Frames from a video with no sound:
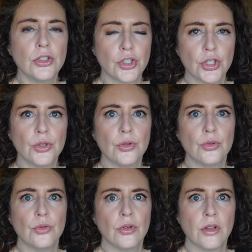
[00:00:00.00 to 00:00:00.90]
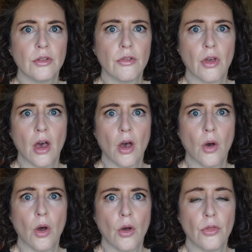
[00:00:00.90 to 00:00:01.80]
to
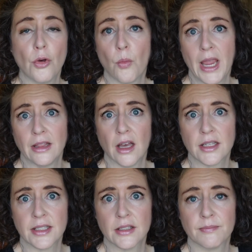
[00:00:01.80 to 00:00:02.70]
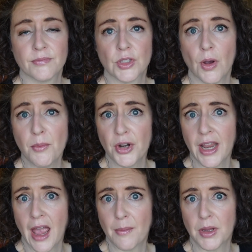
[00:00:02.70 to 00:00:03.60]
the, the weight loss. So I'm pretty
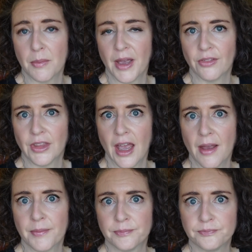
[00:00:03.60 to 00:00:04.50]
happy about that.